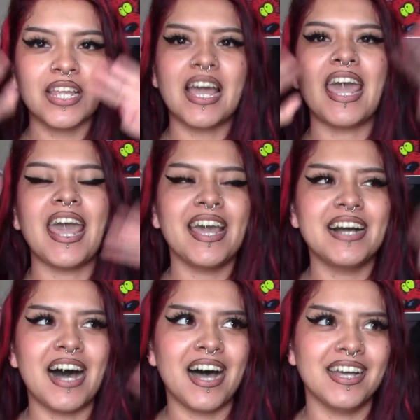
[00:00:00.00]
Hey
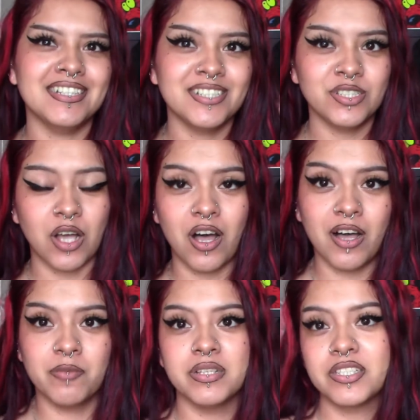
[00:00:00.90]
guys.
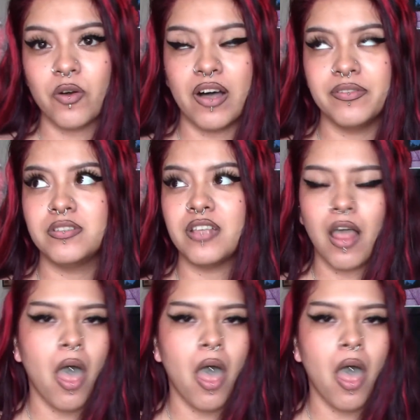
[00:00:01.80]
So obviously,